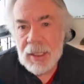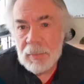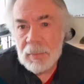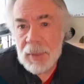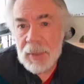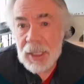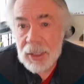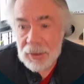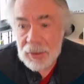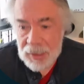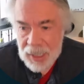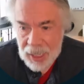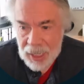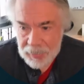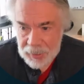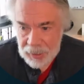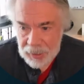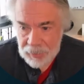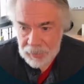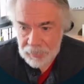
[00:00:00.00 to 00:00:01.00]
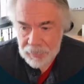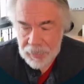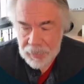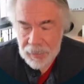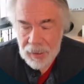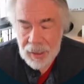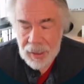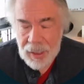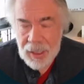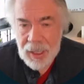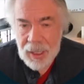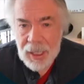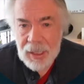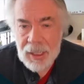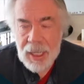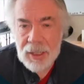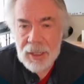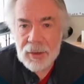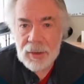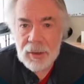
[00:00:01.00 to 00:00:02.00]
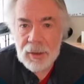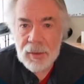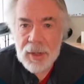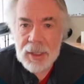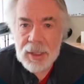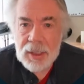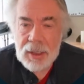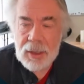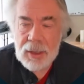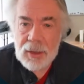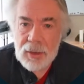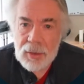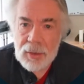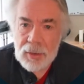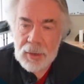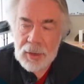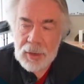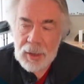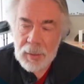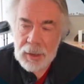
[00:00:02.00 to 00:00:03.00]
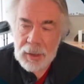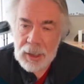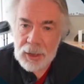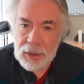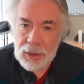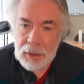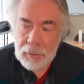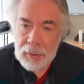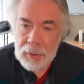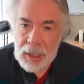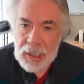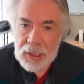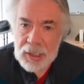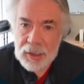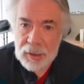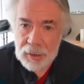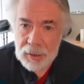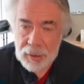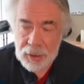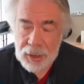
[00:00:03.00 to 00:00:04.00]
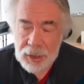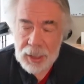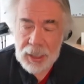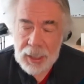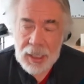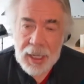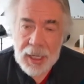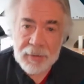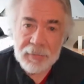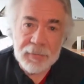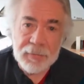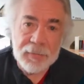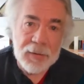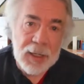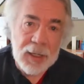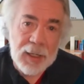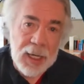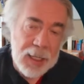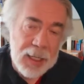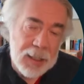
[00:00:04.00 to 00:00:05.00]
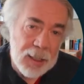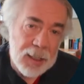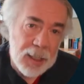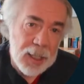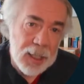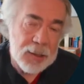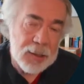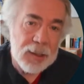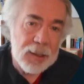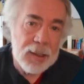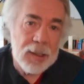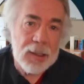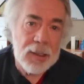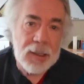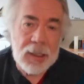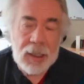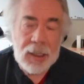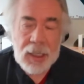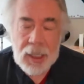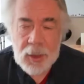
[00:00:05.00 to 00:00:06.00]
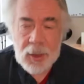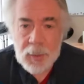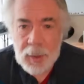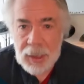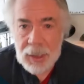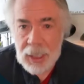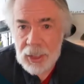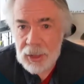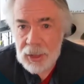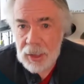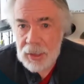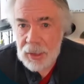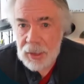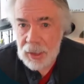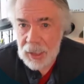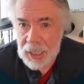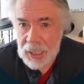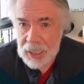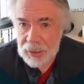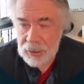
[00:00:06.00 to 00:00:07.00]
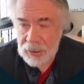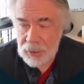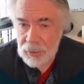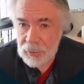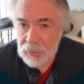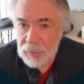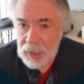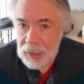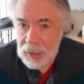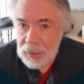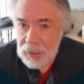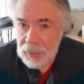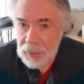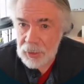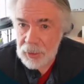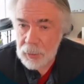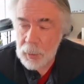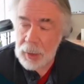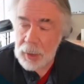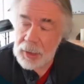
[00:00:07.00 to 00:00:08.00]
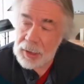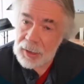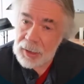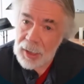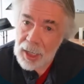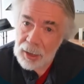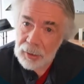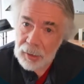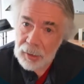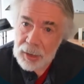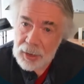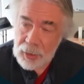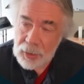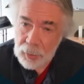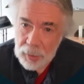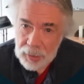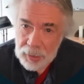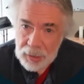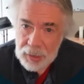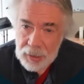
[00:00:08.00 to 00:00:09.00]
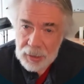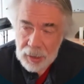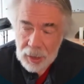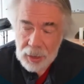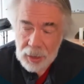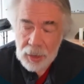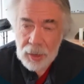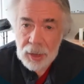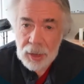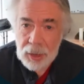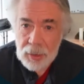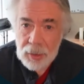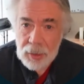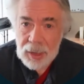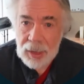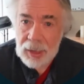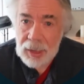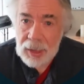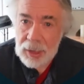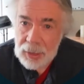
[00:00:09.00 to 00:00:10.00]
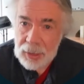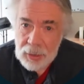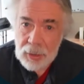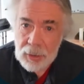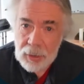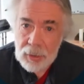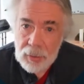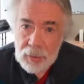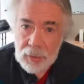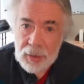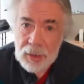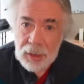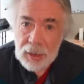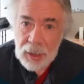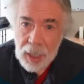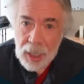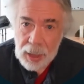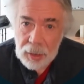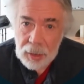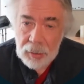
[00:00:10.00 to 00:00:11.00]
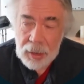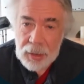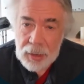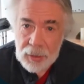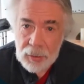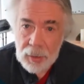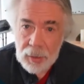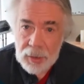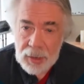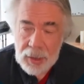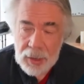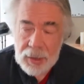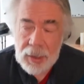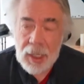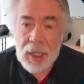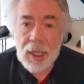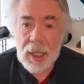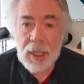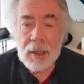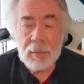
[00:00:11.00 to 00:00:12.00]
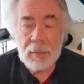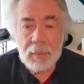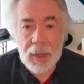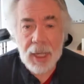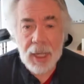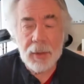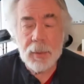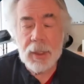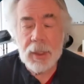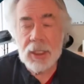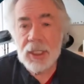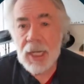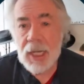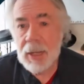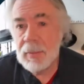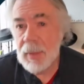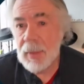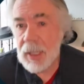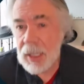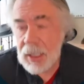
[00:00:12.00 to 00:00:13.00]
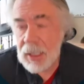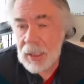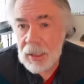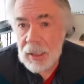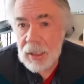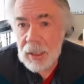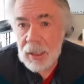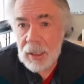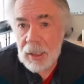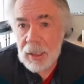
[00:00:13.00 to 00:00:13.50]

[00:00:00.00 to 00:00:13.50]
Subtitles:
pick your topic, and then you're going to do some initial research. And I've got lessons and explanations on how to do research, what scholarly sources are. You're going to use at least 2 scholarly sources, by which I mean